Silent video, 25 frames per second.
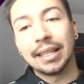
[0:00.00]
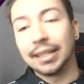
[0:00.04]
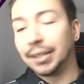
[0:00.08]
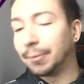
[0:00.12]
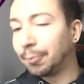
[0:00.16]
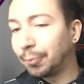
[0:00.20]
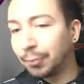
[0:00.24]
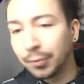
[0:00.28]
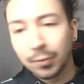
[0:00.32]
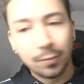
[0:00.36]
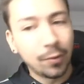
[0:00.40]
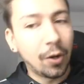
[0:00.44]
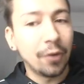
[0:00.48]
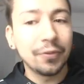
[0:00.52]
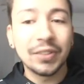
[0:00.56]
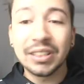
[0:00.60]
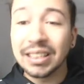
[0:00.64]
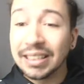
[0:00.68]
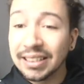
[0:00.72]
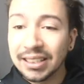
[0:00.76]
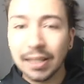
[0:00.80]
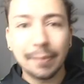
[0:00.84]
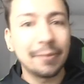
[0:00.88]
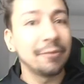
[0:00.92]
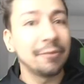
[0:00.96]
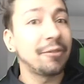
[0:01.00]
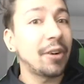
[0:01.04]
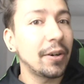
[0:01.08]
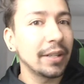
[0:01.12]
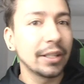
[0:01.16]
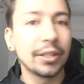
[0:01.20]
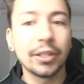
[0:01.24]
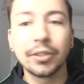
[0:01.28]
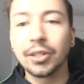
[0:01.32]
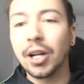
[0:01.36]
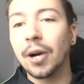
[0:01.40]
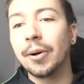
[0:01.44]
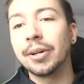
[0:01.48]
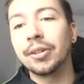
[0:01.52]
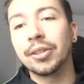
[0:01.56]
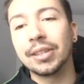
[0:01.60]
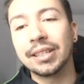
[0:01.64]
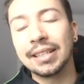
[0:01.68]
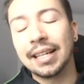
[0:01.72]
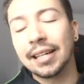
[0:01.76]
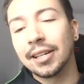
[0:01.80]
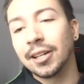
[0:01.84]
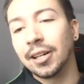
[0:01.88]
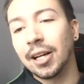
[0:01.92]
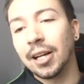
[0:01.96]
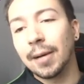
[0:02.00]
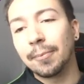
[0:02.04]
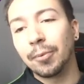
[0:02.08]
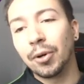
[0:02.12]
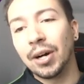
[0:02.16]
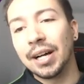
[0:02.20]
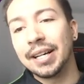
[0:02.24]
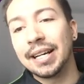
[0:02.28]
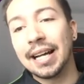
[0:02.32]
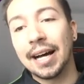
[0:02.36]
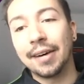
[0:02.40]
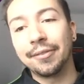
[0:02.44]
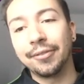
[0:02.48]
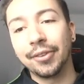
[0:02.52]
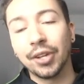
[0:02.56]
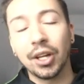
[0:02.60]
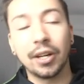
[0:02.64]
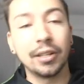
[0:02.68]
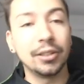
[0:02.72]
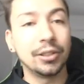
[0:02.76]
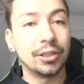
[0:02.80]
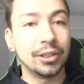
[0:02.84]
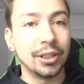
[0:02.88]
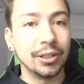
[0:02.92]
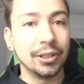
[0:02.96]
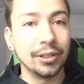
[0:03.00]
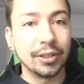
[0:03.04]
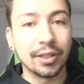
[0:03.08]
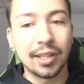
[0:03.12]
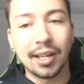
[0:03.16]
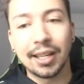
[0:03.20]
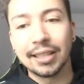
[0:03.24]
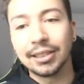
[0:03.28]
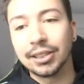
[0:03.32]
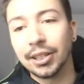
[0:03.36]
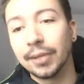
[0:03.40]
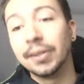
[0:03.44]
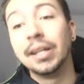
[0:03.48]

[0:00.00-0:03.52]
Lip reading: There's obviously something very good going on in that club right now for those two guys.